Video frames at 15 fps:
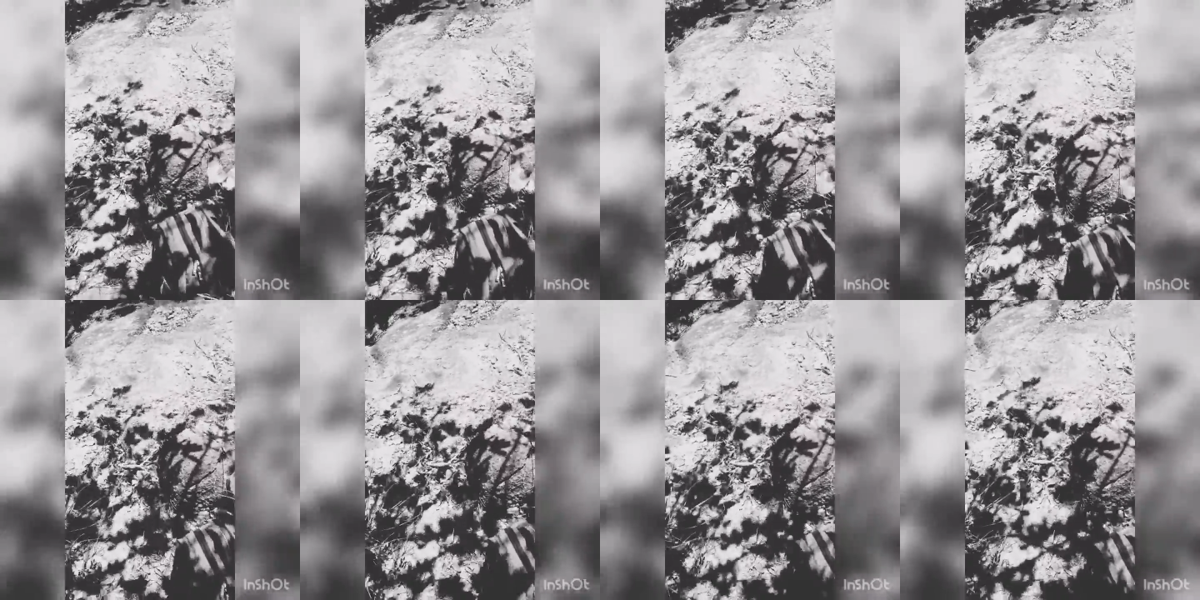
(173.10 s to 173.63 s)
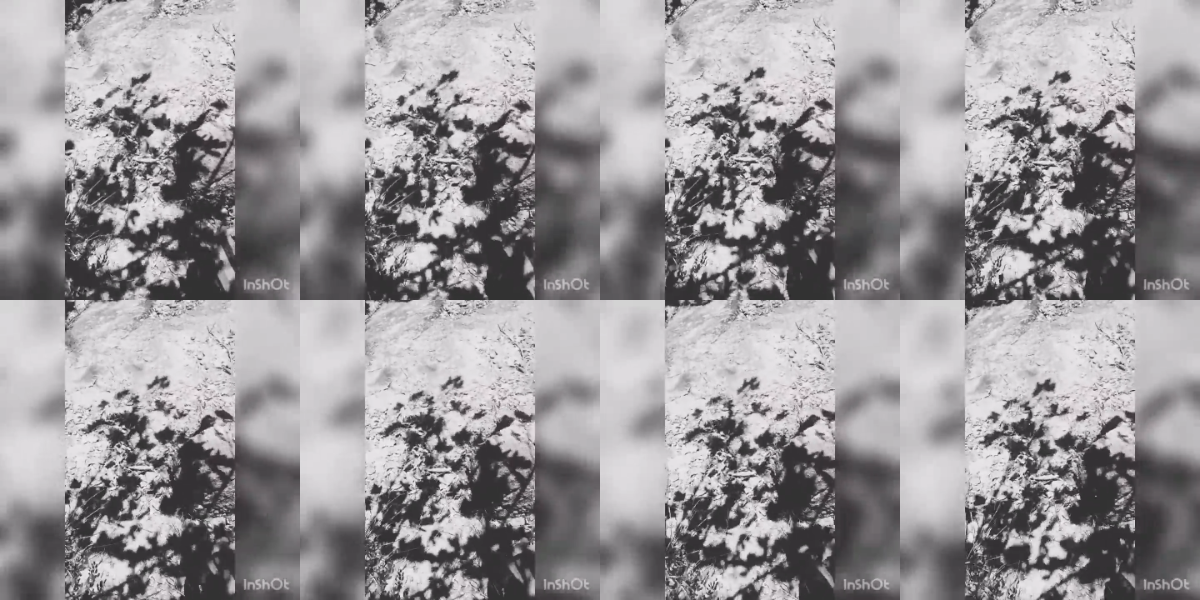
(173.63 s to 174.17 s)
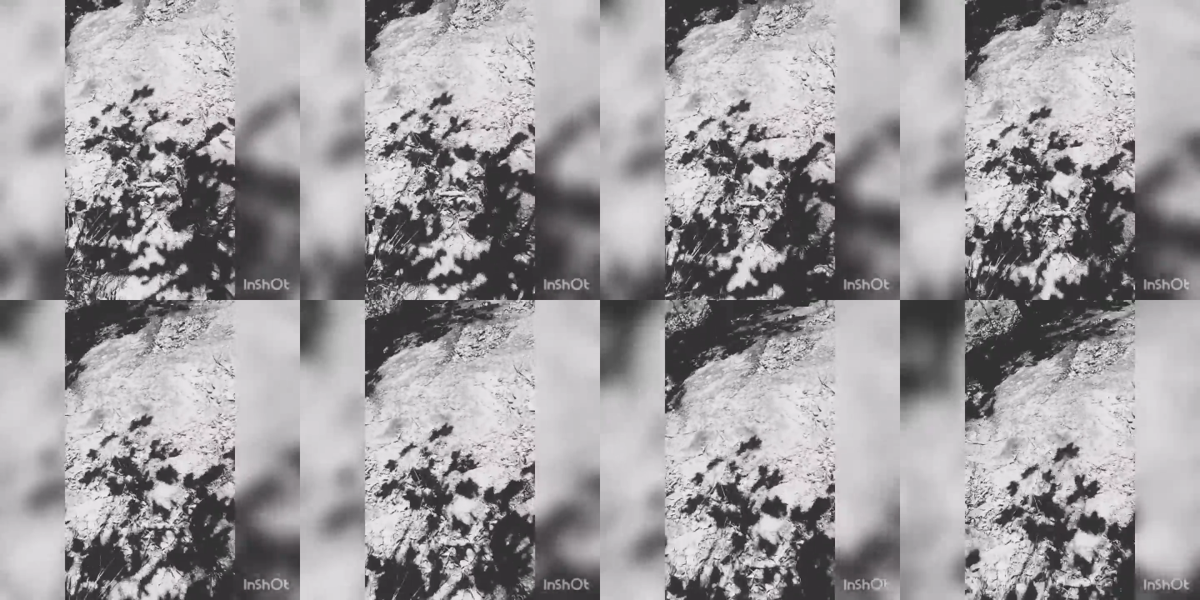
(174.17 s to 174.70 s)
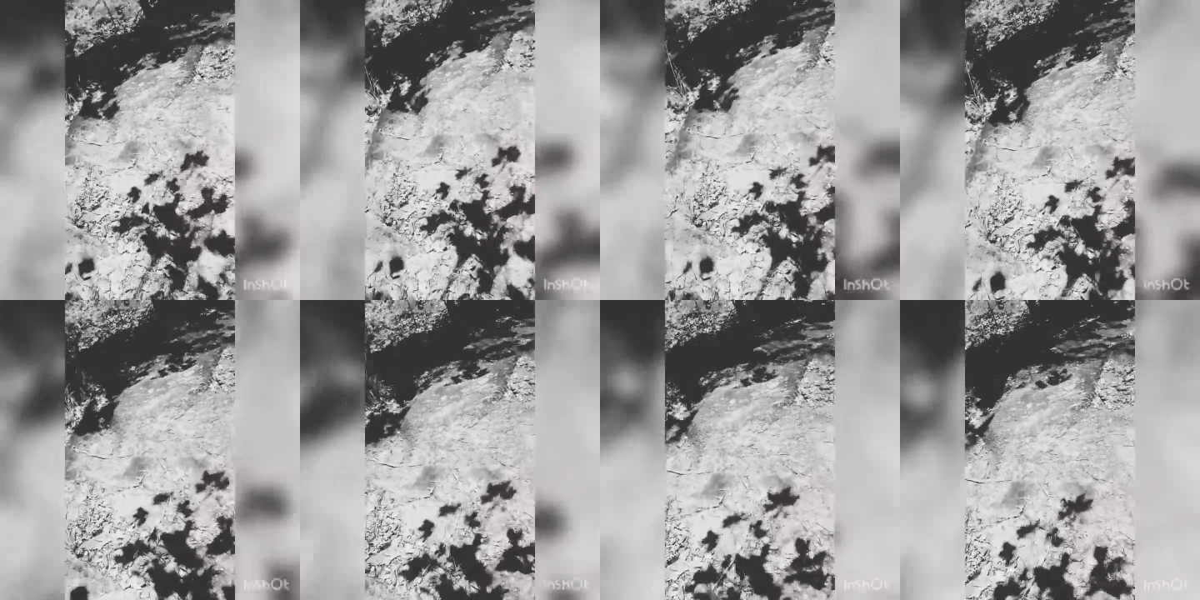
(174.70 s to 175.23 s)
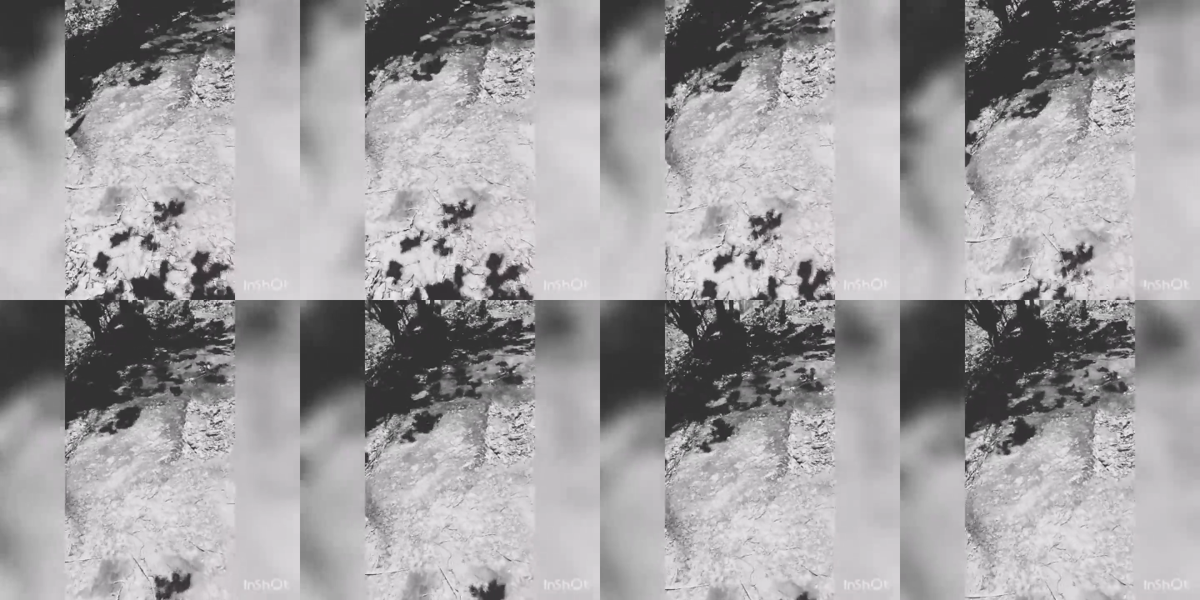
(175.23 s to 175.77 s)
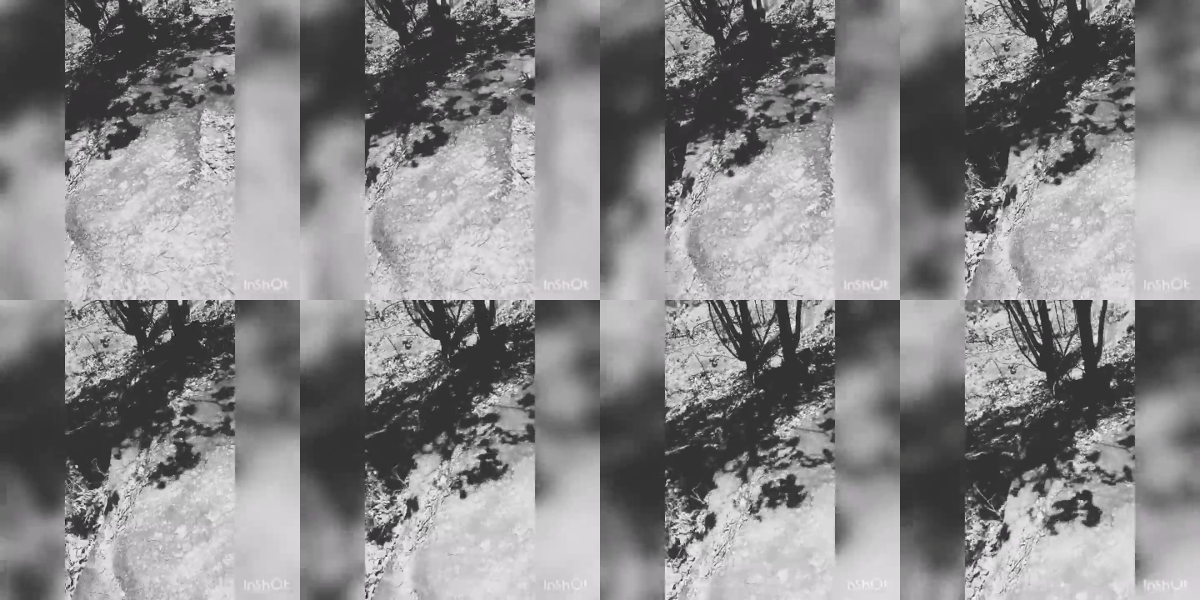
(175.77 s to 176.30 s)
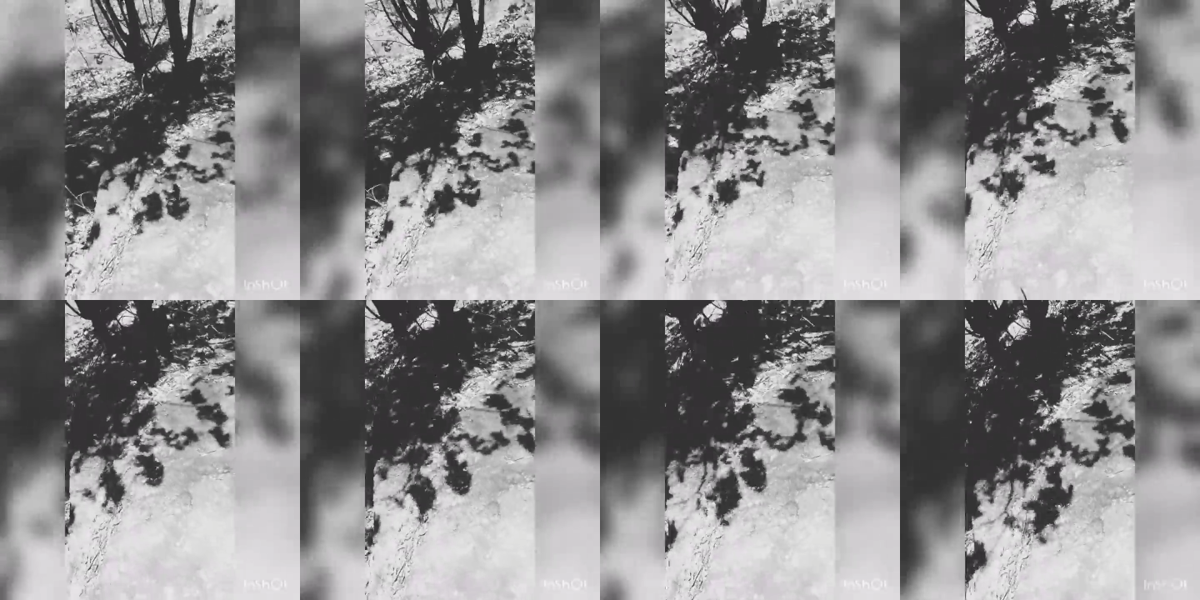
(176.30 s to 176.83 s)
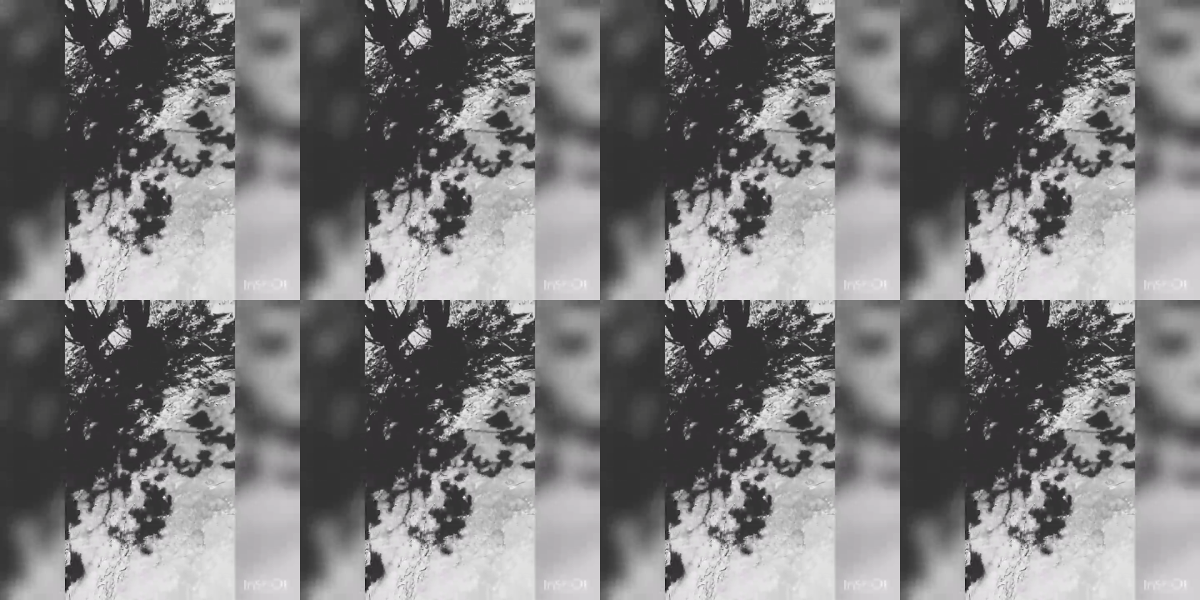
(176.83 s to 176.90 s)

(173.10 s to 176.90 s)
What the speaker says: Nobody's mouth can be seen.